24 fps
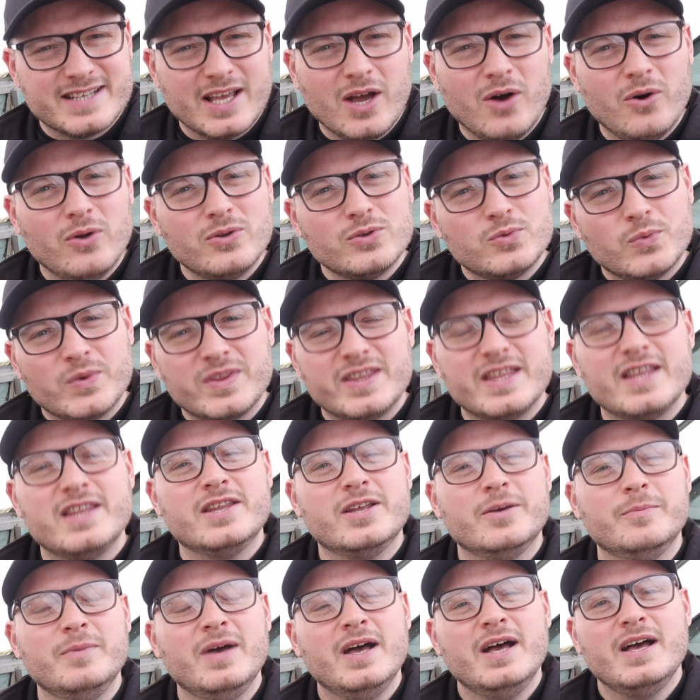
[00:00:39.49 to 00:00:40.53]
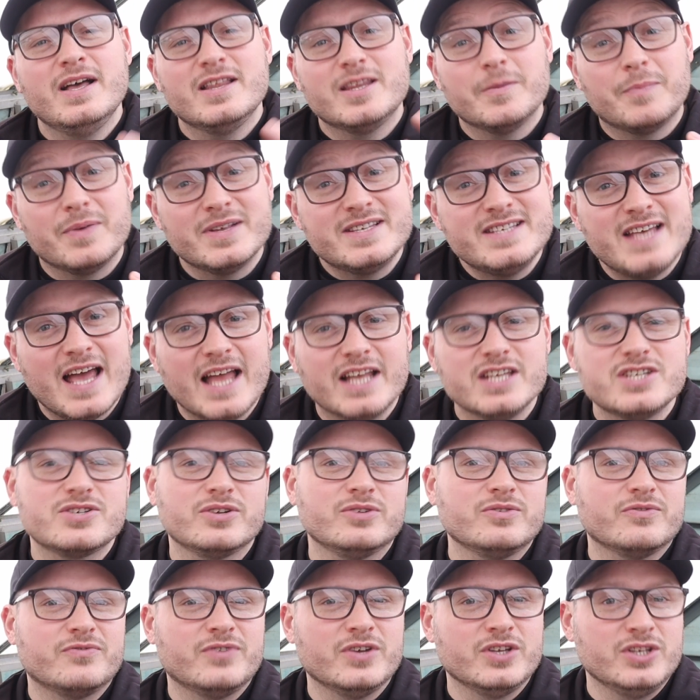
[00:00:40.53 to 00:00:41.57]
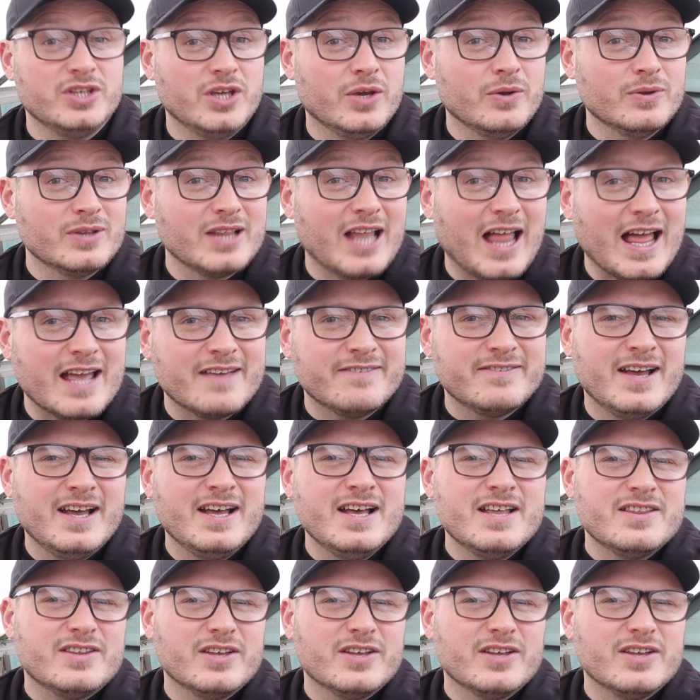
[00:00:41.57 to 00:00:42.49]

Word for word: They hold within them the potential for new life